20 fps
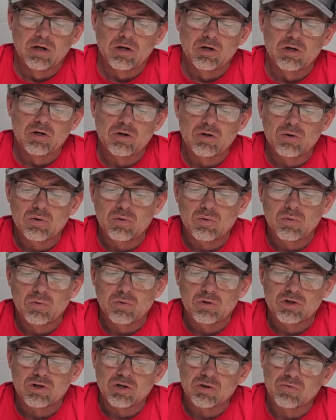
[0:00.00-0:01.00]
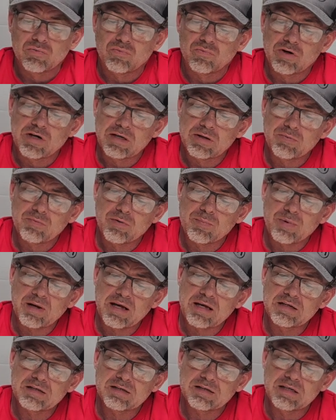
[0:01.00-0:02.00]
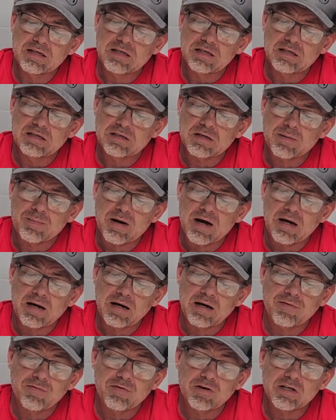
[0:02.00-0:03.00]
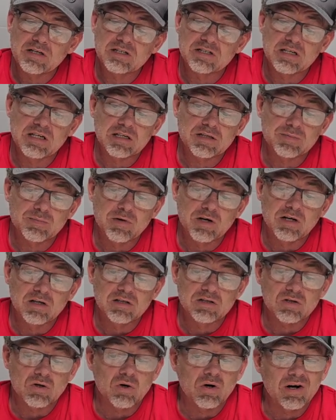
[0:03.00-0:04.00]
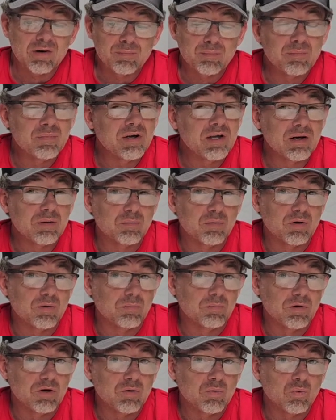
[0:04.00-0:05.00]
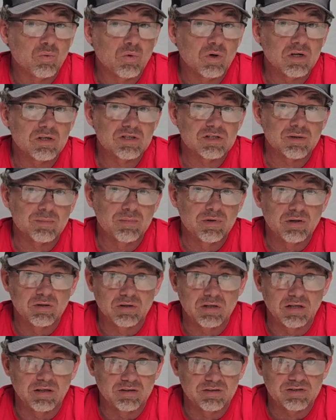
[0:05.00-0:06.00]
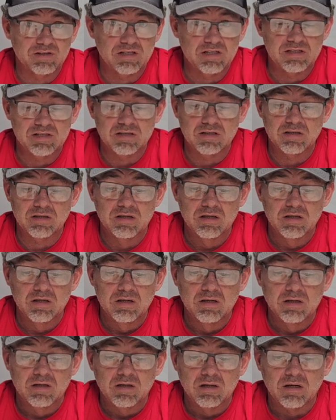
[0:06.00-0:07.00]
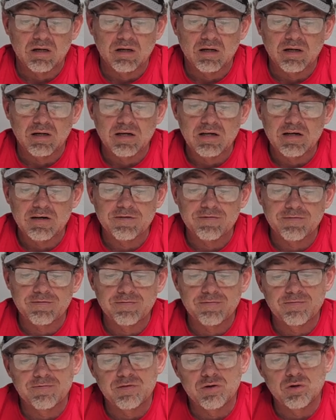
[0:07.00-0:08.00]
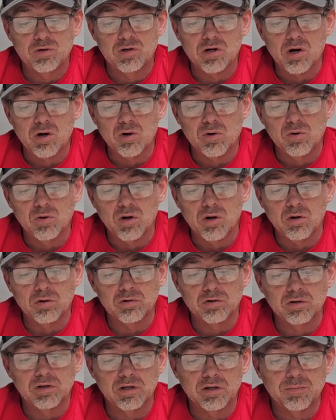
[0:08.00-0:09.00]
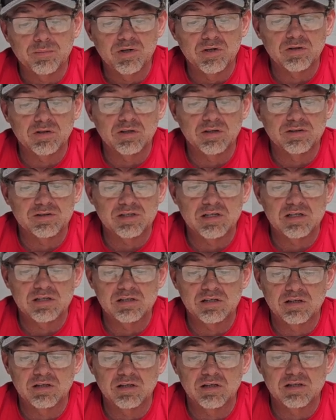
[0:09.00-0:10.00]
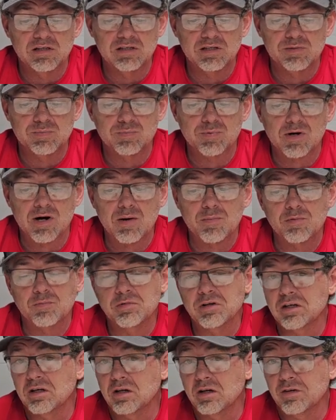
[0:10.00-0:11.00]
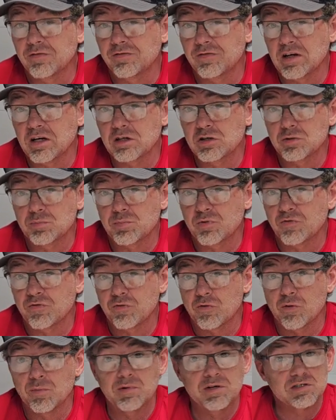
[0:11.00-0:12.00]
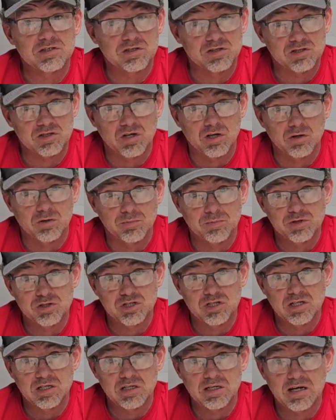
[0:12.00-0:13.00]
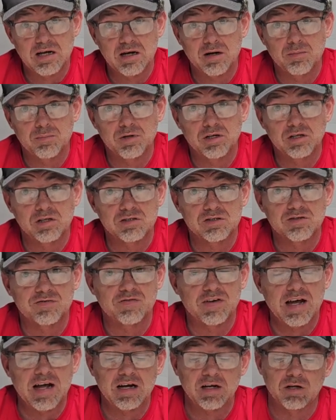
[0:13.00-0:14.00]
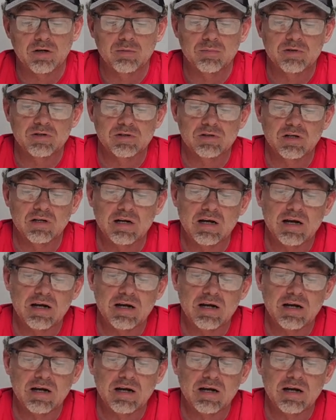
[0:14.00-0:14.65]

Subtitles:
You should really replace these about every 6 months, or at minimum once a milking season. If you go longer than a milking season, this is probably going to affect your performance and slow the machine down, because the machine's going